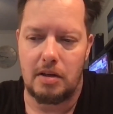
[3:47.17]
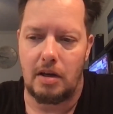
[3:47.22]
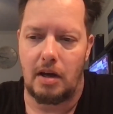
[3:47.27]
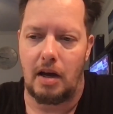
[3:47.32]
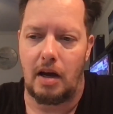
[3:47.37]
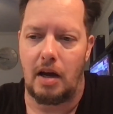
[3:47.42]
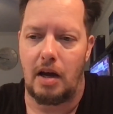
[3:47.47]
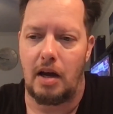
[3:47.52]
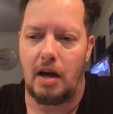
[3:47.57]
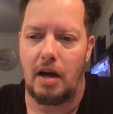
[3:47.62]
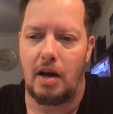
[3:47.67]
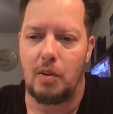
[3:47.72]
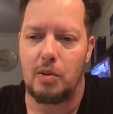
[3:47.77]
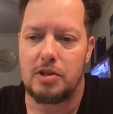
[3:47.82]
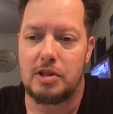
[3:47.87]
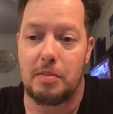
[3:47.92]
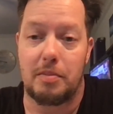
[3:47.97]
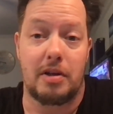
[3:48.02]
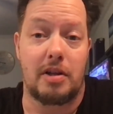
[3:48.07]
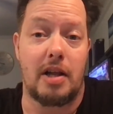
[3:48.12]
With
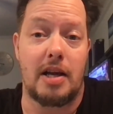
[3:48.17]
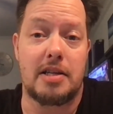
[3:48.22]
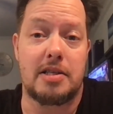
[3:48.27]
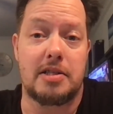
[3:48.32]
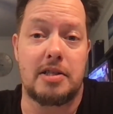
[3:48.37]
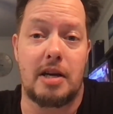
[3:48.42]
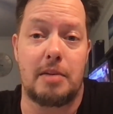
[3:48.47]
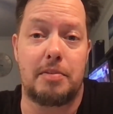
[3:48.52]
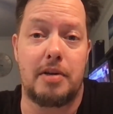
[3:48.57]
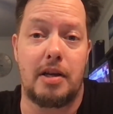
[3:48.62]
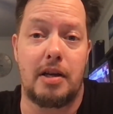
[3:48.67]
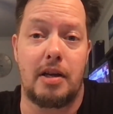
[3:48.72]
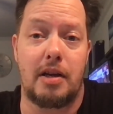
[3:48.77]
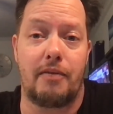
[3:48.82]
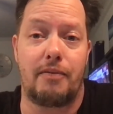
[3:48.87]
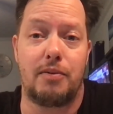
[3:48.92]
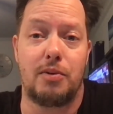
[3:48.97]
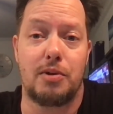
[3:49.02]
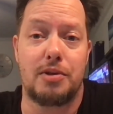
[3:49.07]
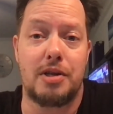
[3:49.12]
some of the classes that I'm taking
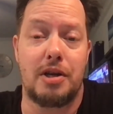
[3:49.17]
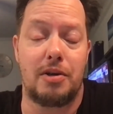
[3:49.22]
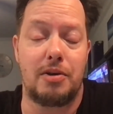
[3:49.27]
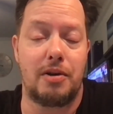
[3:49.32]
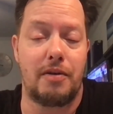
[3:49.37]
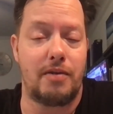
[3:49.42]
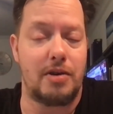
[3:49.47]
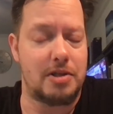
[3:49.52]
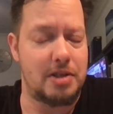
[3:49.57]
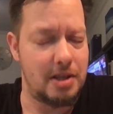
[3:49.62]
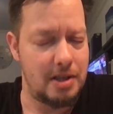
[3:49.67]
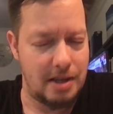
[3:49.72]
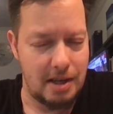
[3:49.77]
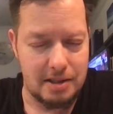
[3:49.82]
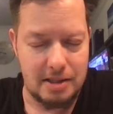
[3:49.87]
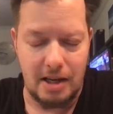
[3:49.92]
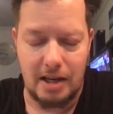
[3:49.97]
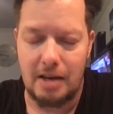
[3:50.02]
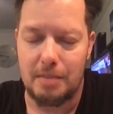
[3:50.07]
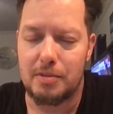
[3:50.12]
at Full Sail University.
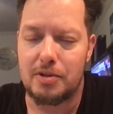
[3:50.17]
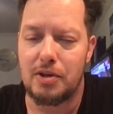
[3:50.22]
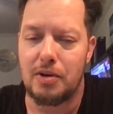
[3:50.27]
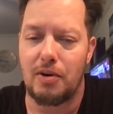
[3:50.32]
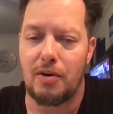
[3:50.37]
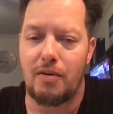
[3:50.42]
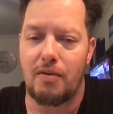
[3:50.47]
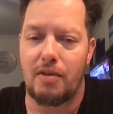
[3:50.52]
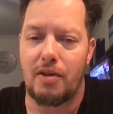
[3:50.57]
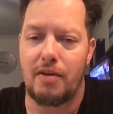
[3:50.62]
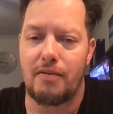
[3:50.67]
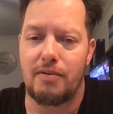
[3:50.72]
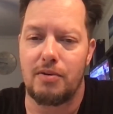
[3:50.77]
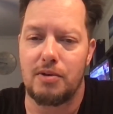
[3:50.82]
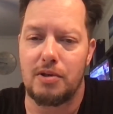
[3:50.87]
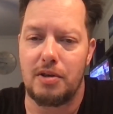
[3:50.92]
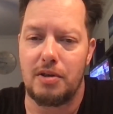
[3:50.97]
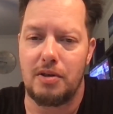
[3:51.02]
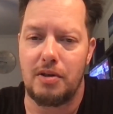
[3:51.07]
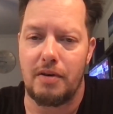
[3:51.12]
Yes, I am a student over there at Full
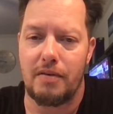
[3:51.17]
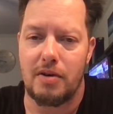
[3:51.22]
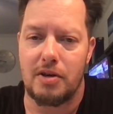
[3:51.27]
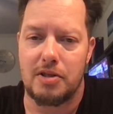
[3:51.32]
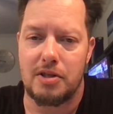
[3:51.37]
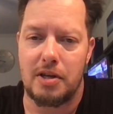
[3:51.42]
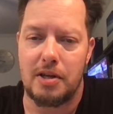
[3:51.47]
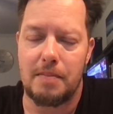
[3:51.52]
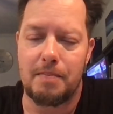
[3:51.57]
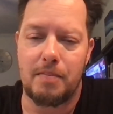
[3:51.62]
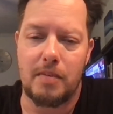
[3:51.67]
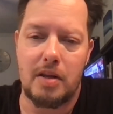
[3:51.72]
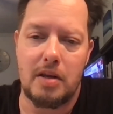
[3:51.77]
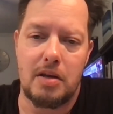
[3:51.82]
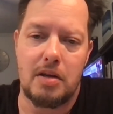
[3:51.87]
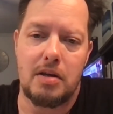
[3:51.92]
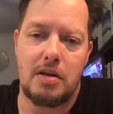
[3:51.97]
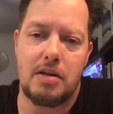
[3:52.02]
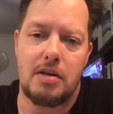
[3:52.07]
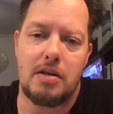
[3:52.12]
Sail University.
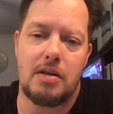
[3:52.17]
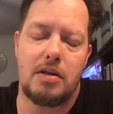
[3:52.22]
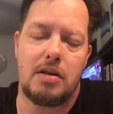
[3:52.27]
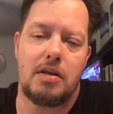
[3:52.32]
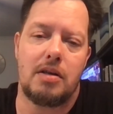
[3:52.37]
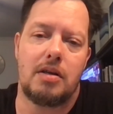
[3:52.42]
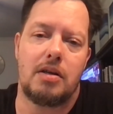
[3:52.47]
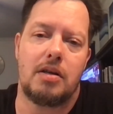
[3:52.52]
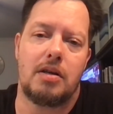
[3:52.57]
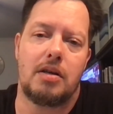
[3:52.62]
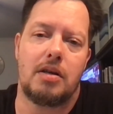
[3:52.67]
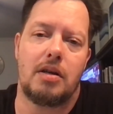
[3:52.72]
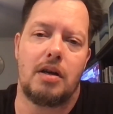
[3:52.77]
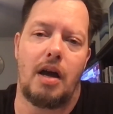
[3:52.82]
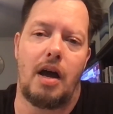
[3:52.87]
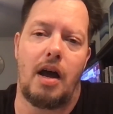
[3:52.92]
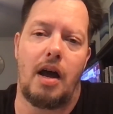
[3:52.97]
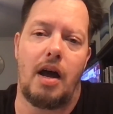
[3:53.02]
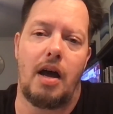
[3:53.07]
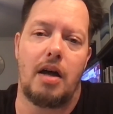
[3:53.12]

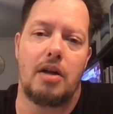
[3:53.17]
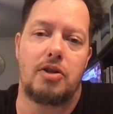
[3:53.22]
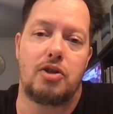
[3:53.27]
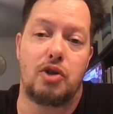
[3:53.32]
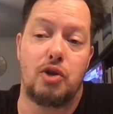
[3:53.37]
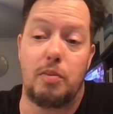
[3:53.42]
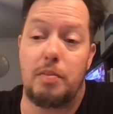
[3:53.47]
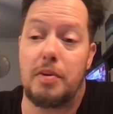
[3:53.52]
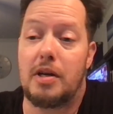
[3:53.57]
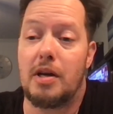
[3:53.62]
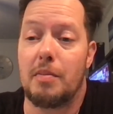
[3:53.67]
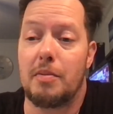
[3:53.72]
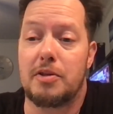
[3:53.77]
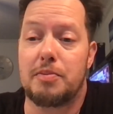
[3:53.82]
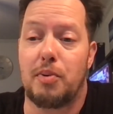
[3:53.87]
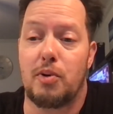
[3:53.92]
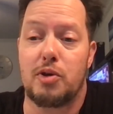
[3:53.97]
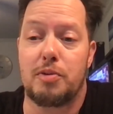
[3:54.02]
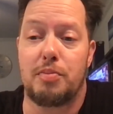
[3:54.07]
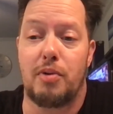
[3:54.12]
To become a
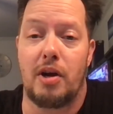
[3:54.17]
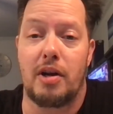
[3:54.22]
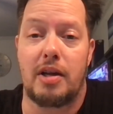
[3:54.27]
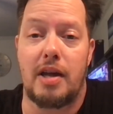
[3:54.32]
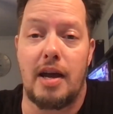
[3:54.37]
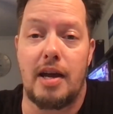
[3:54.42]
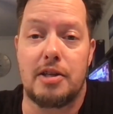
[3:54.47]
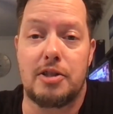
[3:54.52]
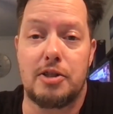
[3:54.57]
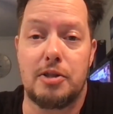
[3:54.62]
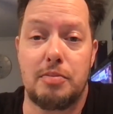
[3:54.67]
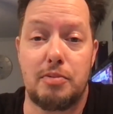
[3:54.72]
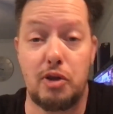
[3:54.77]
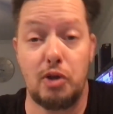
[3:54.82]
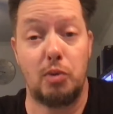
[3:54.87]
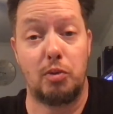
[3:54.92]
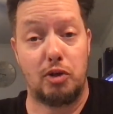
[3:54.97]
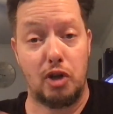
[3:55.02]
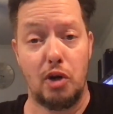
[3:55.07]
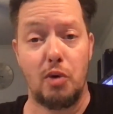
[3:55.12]
sports broadcaster.
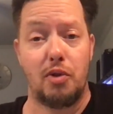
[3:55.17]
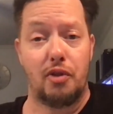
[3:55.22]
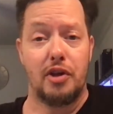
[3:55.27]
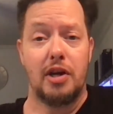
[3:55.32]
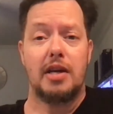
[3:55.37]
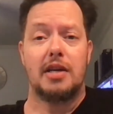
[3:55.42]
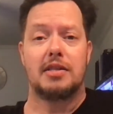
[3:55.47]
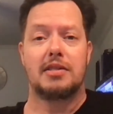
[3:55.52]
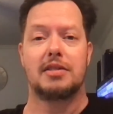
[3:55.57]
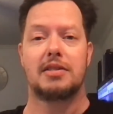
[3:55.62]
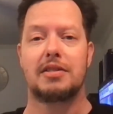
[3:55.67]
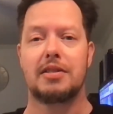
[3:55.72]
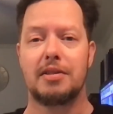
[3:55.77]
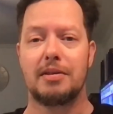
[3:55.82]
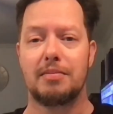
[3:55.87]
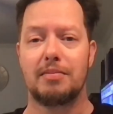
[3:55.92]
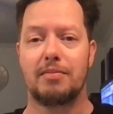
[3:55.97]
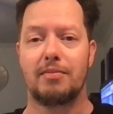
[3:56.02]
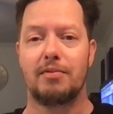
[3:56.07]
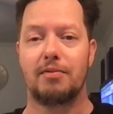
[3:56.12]
To do this
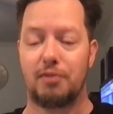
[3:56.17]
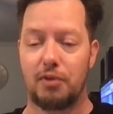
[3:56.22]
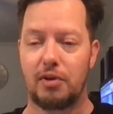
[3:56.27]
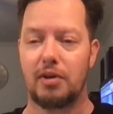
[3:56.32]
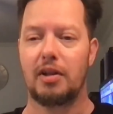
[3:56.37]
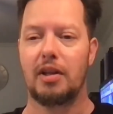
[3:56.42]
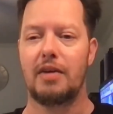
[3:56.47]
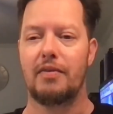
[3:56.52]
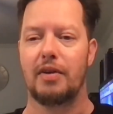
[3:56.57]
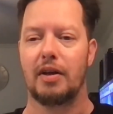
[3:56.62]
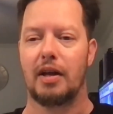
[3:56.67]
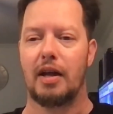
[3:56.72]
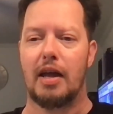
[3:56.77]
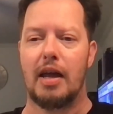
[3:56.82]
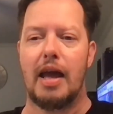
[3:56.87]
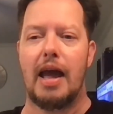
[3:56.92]
for a living.